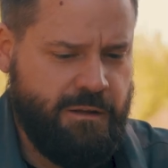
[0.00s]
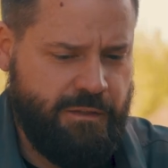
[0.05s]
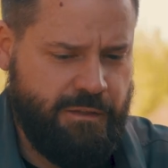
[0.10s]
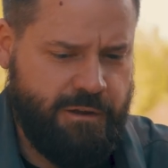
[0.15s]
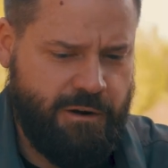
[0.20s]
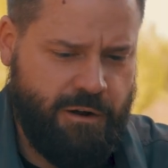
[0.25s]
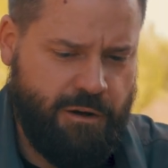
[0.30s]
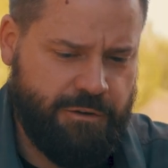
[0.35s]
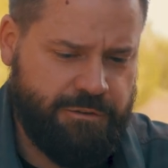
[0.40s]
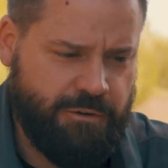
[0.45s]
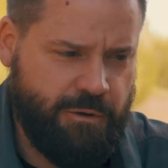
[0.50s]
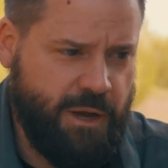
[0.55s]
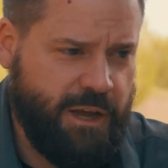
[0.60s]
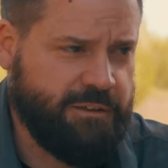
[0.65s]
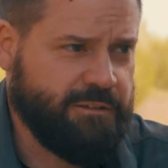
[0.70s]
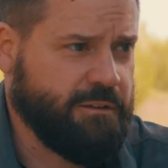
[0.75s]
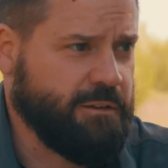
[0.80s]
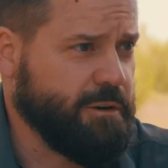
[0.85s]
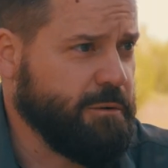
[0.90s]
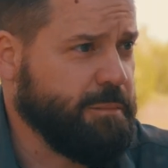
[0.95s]
that also
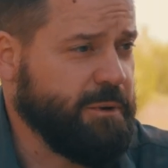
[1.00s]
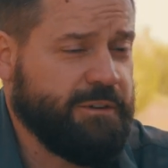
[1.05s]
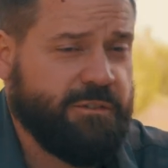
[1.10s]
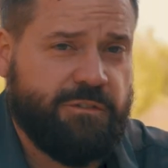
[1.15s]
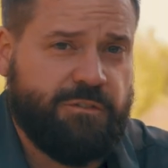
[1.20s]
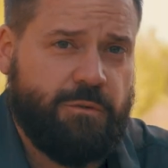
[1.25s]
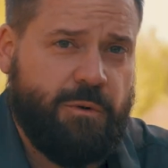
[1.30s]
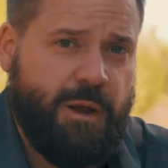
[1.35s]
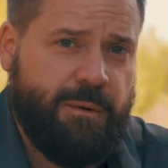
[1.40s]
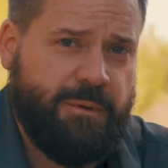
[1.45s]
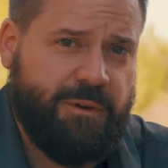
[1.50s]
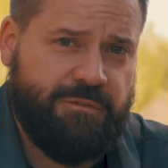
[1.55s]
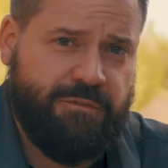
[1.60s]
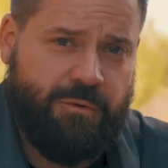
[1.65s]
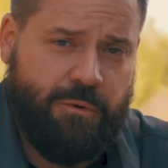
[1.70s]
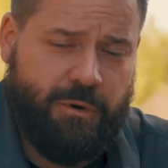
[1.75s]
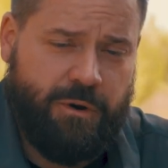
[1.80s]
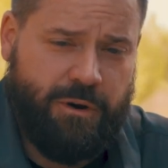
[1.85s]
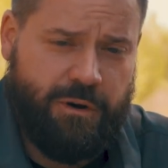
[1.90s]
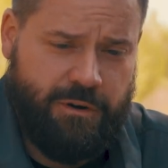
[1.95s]
has a little piece of ceramic
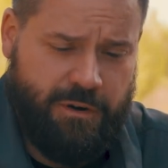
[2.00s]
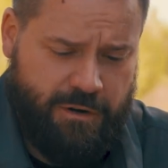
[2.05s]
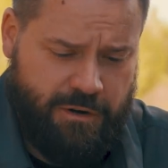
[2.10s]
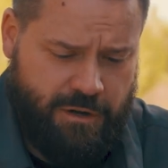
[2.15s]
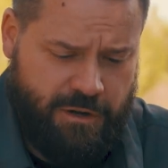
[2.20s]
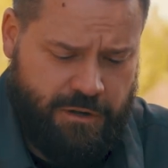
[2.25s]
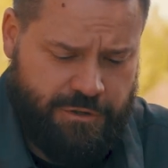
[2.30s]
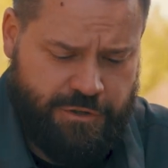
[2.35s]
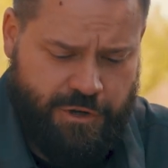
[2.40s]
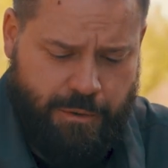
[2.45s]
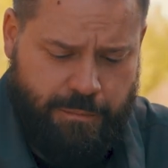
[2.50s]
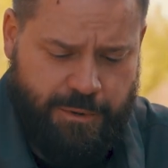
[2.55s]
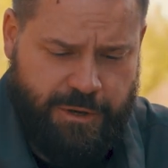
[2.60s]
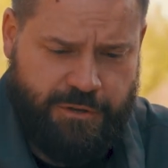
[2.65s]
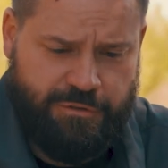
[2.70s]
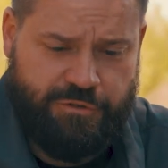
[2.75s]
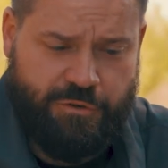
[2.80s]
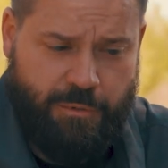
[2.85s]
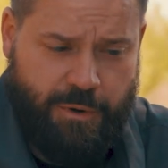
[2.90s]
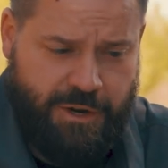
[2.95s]
for
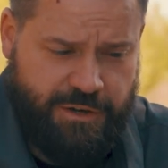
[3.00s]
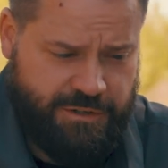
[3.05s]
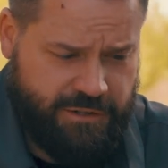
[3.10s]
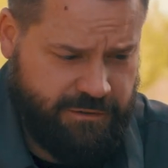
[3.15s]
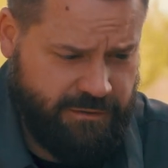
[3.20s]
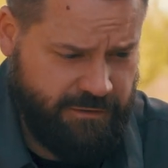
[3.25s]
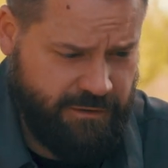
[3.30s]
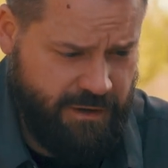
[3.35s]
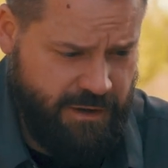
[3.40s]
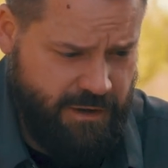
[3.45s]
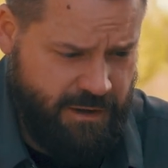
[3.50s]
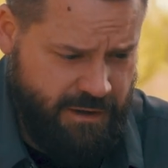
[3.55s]
sharpening serrations.